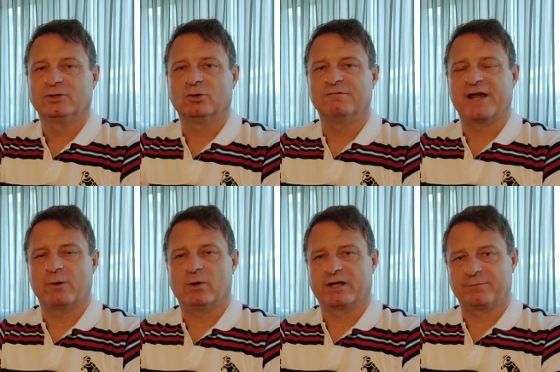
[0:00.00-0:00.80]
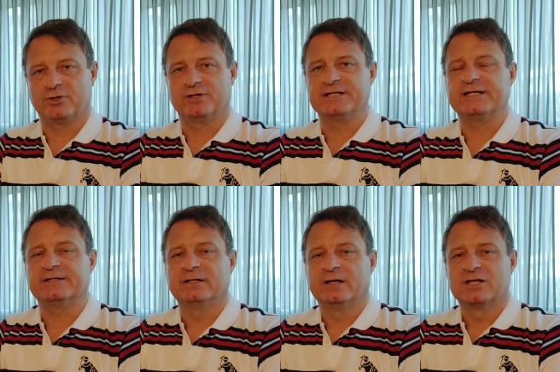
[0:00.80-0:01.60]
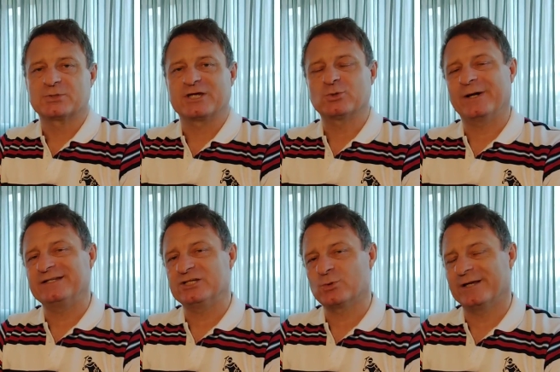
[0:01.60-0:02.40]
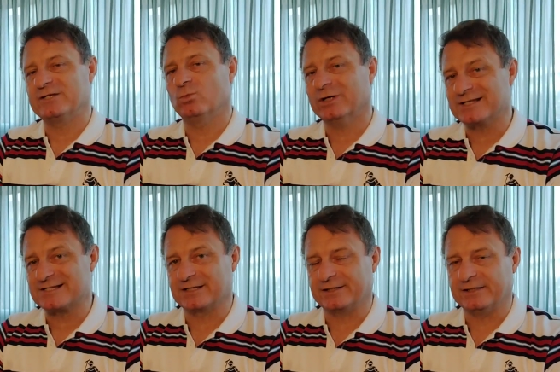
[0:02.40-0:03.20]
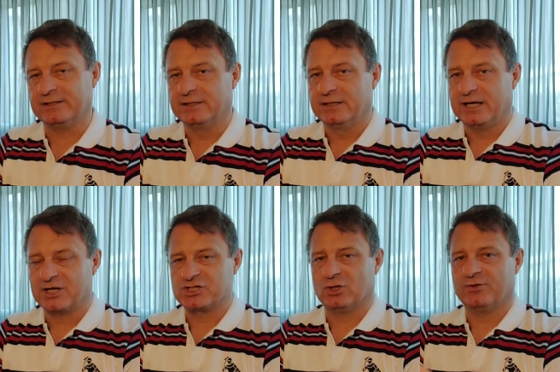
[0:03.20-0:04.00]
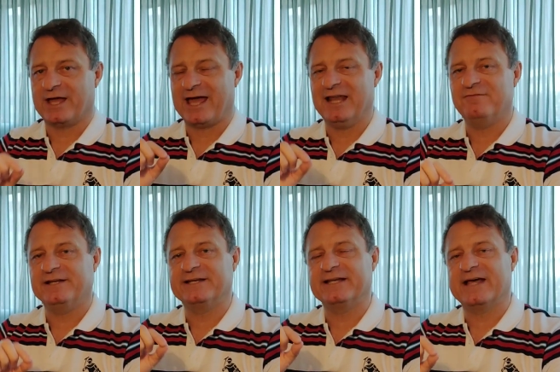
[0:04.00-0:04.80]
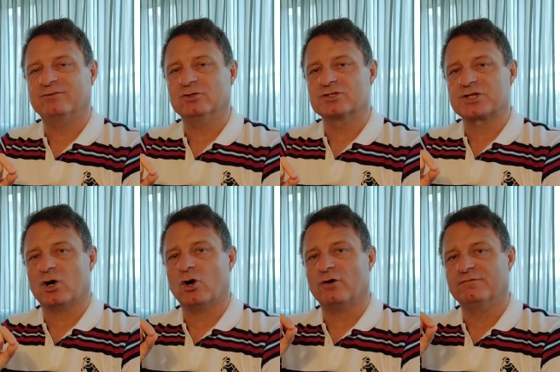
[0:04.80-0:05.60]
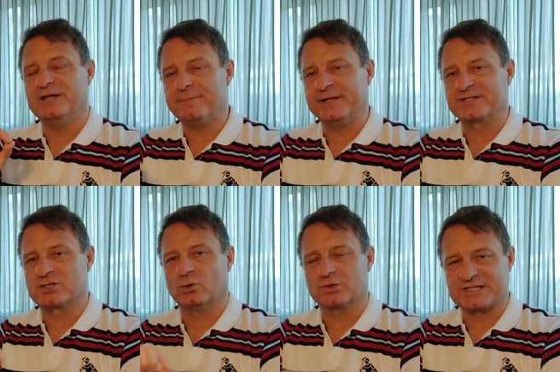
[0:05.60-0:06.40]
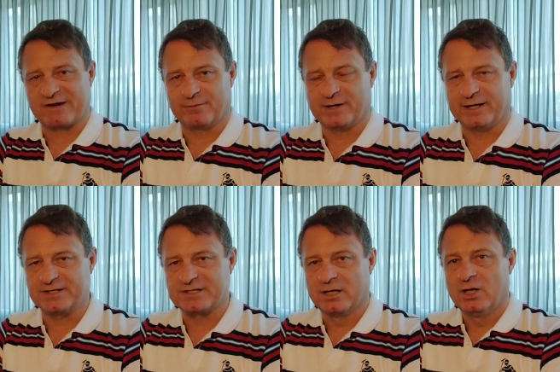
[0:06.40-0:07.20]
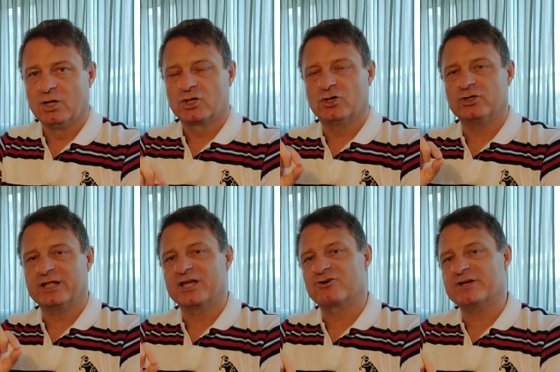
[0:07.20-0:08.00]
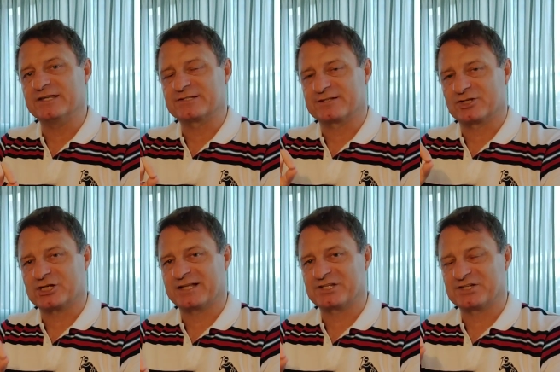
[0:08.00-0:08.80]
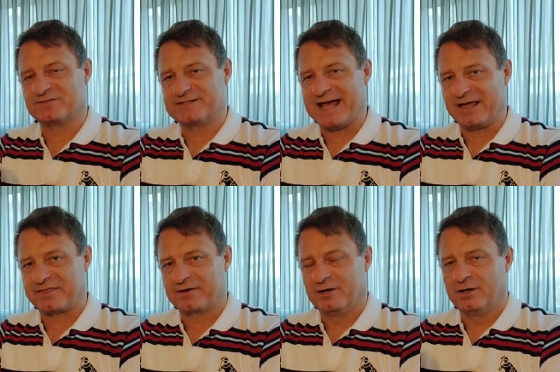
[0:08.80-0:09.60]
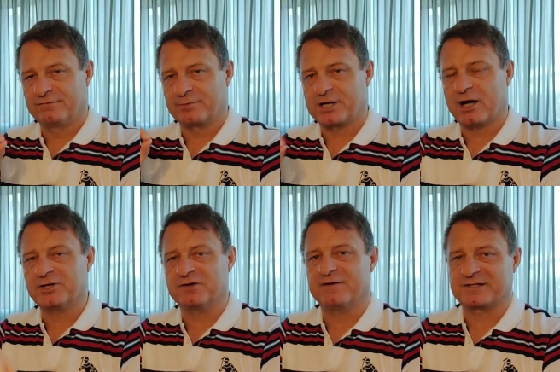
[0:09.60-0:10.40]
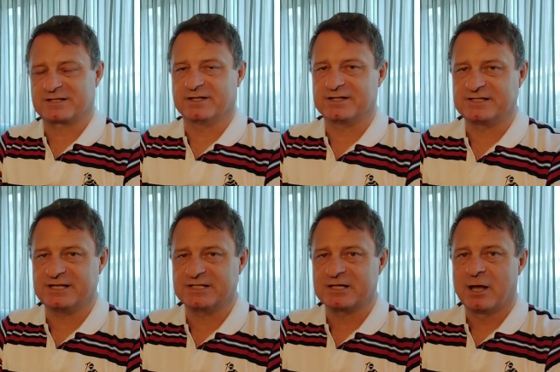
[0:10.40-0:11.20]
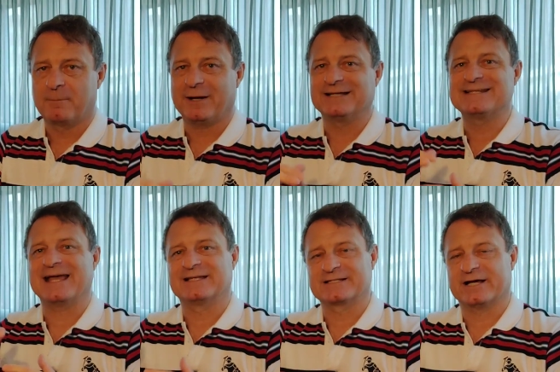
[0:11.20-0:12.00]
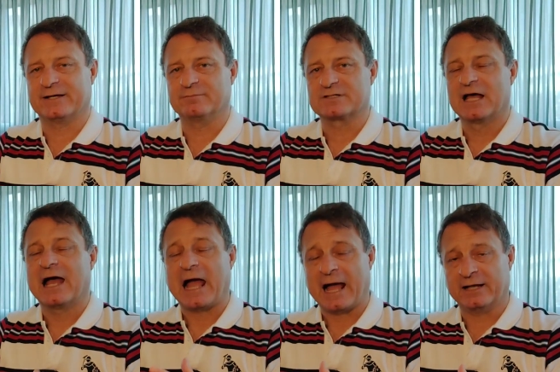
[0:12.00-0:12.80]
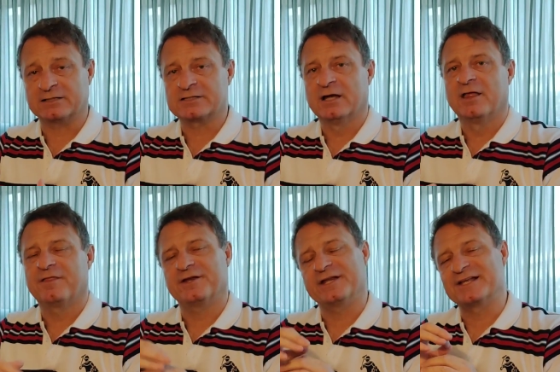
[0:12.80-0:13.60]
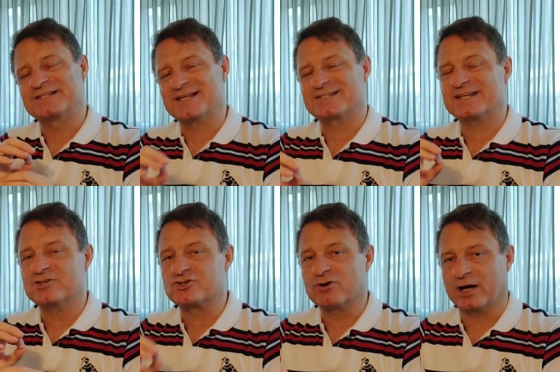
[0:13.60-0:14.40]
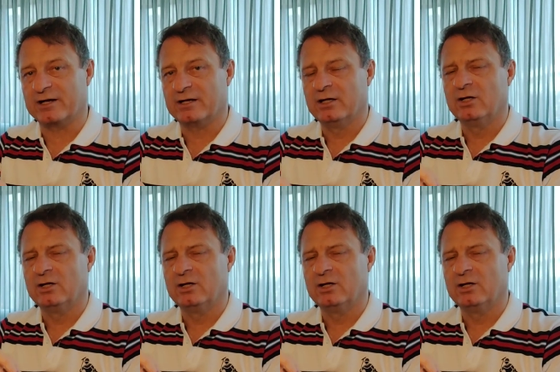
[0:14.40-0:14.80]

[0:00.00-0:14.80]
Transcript: You're very welcome here indeed. So a 2021 study has shown that elevated levels of lipids called ceramides could increase the chances of death from cardiovascular disease by 10 times, and that an existing drug